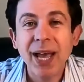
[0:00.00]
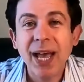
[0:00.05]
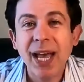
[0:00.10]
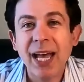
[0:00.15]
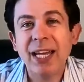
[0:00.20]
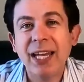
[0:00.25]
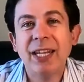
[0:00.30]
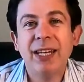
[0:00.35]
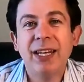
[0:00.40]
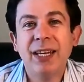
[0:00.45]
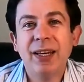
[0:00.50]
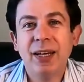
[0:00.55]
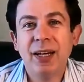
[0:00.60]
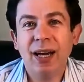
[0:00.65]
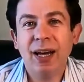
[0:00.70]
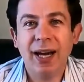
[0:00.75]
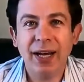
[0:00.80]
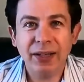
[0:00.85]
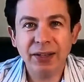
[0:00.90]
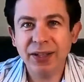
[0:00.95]
And the
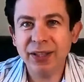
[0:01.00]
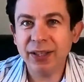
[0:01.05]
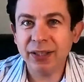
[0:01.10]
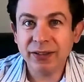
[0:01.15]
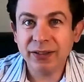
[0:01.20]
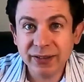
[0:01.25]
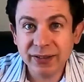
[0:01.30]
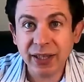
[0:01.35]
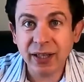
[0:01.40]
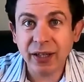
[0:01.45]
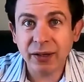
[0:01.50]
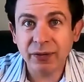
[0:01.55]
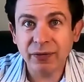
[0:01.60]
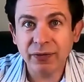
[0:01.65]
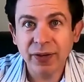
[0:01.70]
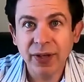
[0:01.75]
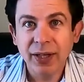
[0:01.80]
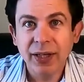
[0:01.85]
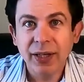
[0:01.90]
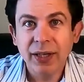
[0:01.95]
iodine itself,
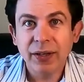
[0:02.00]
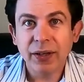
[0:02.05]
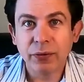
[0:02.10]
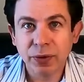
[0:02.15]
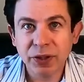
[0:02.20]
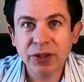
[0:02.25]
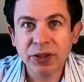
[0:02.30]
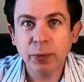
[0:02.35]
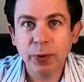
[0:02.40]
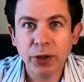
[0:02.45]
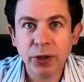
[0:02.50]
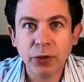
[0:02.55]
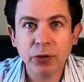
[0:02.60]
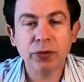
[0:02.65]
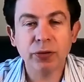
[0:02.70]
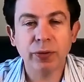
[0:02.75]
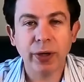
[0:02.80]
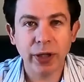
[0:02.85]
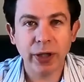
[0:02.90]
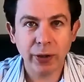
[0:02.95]
the reason we
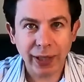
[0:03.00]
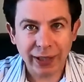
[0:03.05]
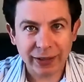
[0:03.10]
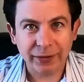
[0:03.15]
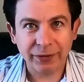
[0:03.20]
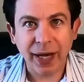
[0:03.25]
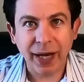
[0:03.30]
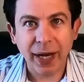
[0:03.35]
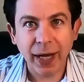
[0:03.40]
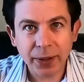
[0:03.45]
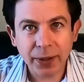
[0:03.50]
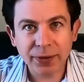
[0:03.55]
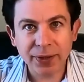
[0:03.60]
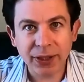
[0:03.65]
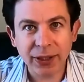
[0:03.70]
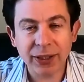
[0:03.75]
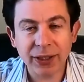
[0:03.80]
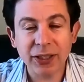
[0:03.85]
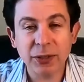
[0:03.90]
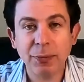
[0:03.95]
use radioactive
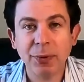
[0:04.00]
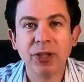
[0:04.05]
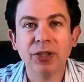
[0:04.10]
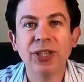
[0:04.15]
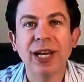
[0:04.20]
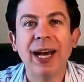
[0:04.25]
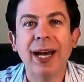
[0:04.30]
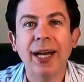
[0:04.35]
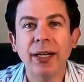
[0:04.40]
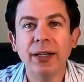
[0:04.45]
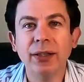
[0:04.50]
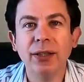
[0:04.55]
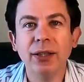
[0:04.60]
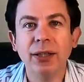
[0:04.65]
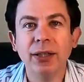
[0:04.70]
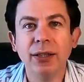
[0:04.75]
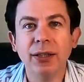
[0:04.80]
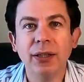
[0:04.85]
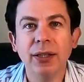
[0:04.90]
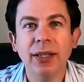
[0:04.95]
iodine is because
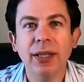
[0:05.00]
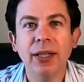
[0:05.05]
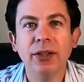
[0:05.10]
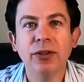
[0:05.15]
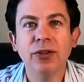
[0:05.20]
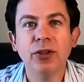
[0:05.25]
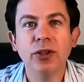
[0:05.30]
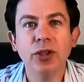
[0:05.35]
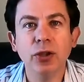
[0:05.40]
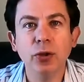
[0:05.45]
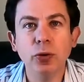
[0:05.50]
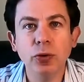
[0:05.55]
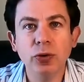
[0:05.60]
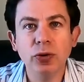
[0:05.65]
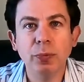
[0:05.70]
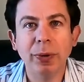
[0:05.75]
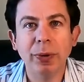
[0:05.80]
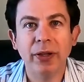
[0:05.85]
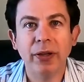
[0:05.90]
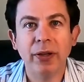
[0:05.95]
iodine is used
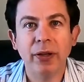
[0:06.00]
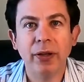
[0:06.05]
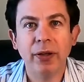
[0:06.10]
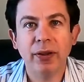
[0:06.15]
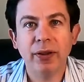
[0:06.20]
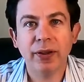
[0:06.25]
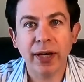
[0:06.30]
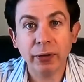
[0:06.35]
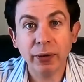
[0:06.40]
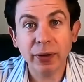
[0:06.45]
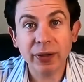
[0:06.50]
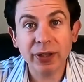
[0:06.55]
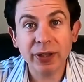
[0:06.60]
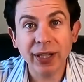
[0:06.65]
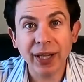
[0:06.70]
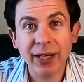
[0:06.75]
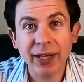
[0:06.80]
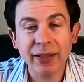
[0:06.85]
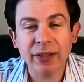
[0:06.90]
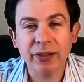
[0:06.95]
by the thyroid
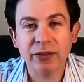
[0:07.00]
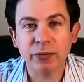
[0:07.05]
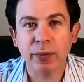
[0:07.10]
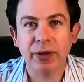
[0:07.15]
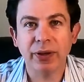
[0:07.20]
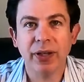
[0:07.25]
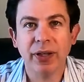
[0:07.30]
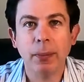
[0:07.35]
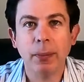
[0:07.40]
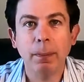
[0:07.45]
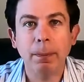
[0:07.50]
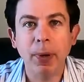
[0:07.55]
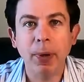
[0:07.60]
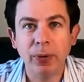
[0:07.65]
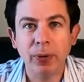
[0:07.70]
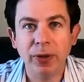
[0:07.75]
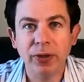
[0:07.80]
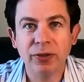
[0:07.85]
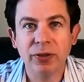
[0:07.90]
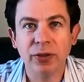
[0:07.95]
gland. It's one of the
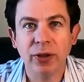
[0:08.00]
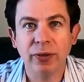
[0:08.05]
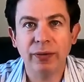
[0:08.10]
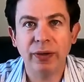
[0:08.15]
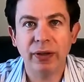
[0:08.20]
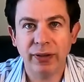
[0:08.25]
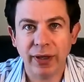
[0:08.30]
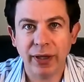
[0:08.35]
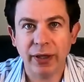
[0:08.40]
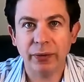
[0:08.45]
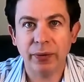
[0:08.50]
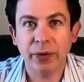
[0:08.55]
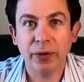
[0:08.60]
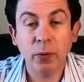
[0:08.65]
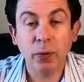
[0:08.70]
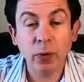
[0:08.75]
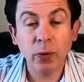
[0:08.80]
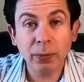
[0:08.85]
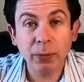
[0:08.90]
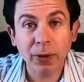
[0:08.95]
components of the thyroid
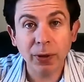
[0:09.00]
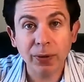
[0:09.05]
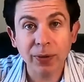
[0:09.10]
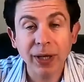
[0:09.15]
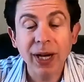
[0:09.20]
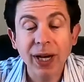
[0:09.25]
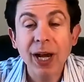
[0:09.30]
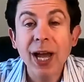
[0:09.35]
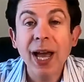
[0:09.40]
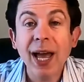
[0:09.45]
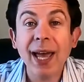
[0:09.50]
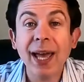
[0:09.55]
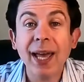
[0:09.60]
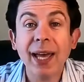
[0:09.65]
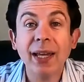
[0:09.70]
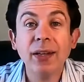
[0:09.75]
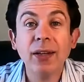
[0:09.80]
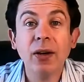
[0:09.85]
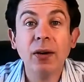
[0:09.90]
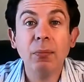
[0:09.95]
hormone.
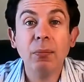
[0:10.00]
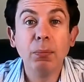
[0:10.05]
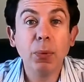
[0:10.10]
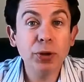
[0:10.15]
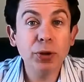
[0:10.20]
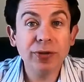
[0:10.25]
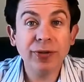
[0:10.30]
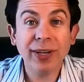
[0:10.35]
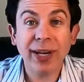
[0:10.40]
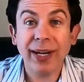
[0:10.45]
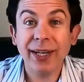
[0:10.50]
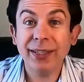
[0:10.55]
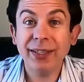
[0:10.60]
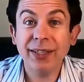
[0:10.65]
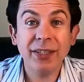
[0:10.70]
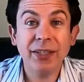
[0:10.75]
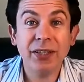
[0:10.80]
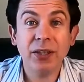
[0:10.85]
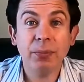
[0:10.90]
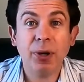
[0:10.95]
And most of the iodine
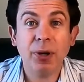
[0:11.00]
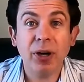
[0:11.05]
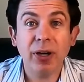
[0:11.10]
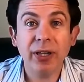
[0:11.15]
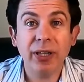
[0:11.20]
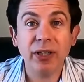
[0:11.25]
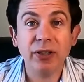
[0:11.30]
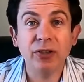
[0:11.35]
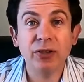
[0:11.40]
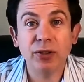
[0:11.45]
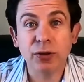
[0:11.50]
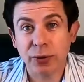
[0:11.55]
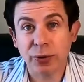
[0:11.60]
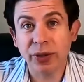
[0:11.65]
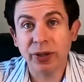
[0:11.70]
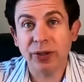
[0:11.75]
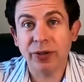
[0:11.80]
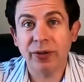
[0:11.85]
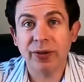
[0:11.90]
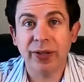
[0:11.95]
in your body is stored in
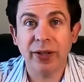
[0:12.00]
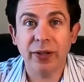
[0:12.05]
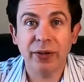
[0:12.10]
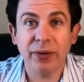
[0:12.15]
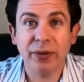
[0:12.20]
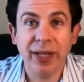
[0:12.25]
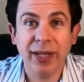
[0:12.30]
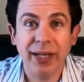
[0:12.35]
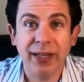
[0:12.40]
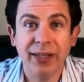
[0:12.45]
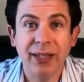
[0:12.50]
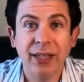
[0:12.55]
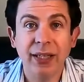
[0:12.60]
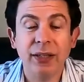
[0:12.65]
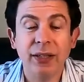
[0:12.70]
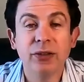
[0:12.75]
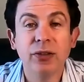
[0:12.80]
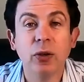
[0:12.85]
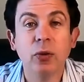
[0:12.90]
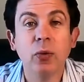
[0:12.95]
your thyroid gland.
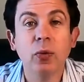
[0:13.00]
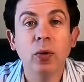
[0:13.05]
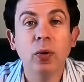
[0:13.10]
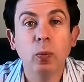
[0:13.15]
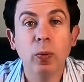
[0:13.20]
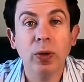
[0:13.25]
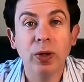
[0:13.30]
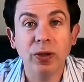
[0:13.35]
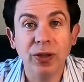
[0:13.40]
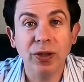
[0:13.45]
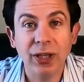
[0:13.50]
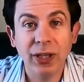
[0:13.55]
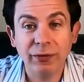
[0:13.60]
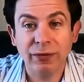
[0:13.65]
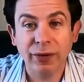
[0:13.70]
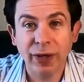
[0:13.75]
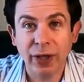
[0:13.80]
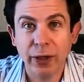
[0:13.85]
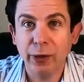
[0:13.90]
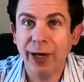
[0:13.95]
So when you give
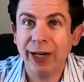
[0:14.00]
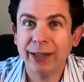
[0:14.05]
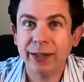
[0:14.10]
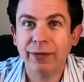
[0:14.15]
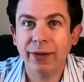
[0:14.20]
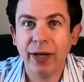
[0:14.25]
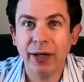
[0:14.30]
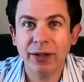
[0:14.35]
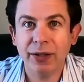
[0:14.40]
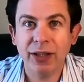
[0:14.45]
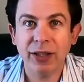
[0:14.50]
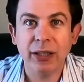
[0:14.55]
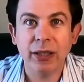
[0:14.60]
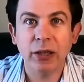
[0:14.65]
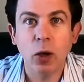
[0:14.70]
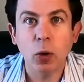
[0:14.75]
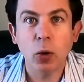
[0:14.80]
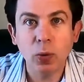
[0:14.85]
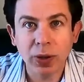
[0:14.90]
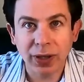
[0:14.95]
radioactive iodine, it
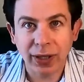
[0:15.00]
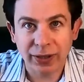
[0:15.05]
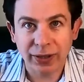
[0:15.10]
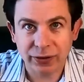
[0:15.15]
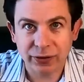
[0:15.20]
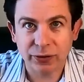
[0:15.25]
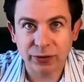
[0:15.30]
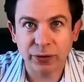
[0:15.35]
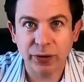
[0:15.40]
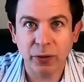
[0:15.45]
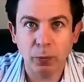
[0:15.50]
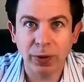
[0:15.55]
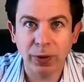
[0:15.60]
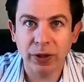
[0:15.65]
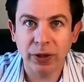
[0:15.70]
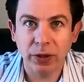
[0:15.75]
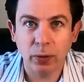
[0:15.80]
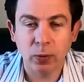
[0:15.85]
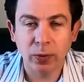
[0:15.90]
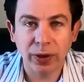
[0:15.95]
localizes to one
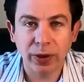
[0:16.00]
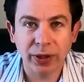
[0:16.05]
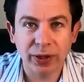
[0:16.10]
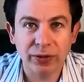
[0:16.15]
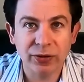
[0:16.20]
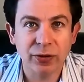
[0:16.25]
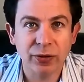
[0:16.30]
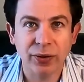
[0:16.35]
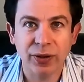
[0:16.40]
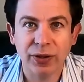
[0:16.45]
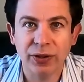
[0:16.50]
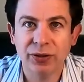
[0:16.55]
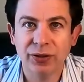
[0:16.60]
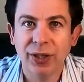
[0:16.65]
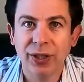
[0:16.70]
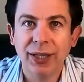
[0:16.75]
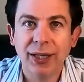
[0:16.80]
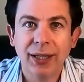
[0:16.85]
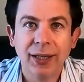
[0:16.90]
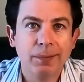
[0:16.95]
little organ. So there's
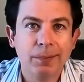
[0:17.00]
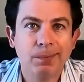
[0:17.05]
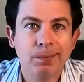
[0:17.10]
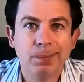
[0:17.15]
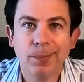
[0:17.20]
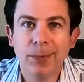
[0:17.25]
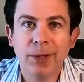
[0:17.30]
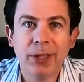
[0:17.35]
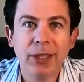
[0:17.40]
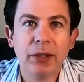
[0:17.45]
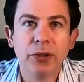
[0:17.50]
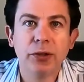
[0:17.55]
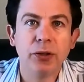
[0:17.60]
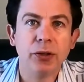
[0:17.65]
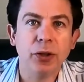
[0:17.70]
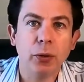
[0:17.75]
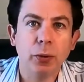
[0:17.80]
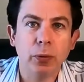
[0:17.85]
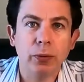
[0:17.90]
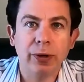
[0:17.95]
little to
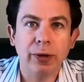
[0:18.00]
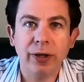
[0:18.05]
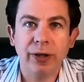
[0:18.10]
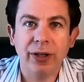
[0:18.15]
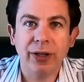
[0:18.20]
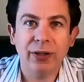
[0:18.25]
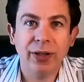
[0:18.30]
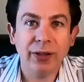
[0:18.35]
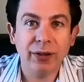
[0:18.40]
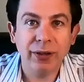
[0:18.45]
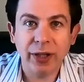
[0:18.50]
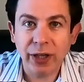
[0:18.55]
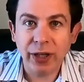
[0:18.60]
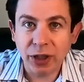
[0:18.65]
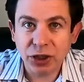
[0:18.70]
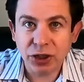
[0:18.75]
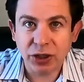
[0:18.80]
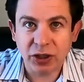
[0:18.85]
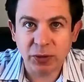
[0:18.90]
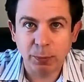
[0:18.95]
no
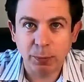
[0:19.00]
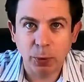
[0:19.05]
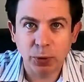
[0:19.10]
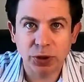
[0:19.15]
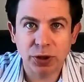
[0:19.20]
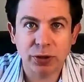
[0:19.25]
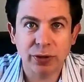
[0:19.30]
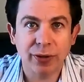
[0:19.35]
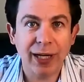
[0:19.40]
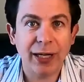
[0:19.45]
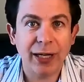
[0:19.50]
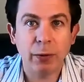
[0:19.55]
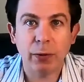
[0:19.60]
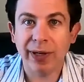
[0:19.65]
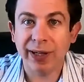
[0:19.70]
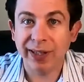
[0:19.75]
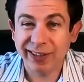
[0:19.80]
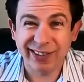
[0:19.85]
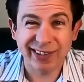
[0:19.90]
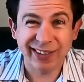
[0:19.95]
radiation exposure anywhere
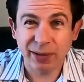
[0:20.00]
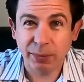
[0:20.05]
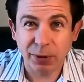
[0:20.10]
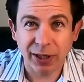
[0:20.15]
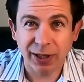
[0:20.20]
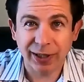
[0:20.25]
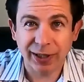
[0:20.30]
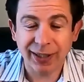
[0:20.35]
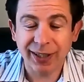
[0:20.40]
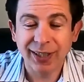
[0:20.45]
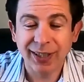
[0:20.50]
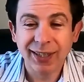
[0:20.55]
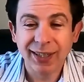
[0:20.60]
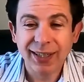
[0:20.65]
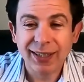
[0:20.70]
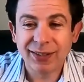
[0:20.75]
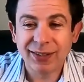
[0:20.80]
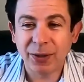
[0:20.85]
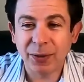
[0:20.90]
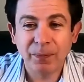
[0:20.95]
else in the body.
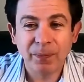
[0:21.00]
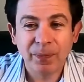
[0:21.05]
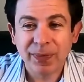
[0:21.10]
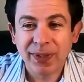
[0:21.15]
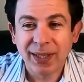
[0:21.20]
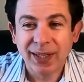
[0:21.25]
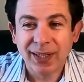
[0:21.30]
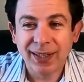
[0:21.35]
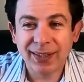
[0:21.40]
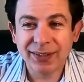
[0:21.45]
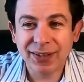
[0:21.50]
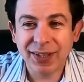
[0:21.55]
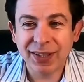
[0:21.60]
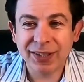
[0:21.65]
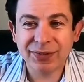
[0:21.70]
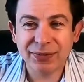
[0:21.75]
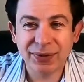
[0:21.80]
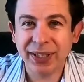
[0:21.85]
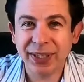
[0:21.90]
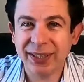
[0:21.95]
So that's
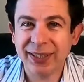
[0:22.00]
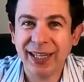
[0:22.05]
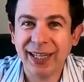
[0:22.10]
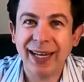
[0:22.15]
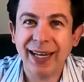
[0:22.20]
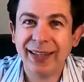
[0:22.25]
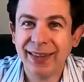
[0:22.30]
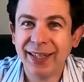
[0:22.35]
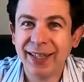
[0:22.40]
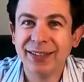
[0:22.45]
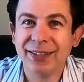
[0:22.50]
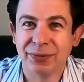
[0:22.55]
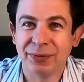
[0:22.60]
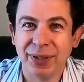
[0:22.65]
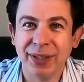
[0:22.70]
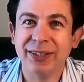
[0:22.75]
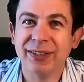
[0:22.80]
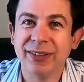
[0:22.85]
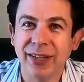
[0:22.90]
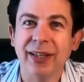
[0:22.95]
really, I think it's a really
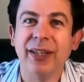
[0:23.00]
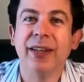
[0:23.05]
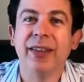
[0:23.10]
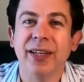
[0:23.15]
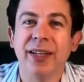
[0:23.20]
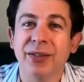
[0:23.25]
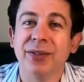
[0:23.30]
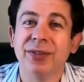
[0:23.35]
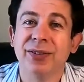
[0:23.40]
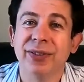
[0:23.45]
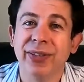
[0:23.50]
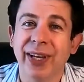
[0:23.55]
silly thing to say